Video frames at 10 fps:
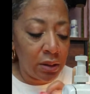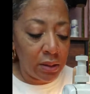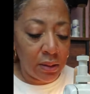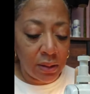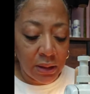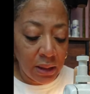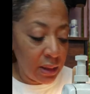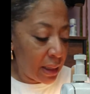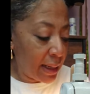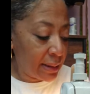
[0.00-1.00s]
the teeth
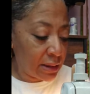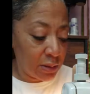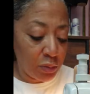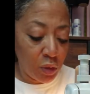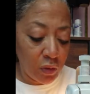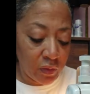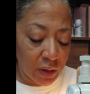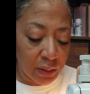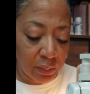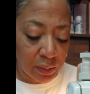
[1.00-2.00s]
has to move
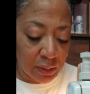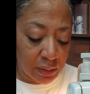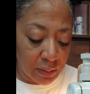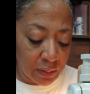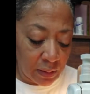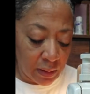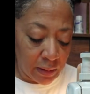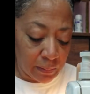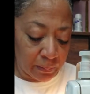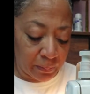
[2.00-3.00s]
up. Um,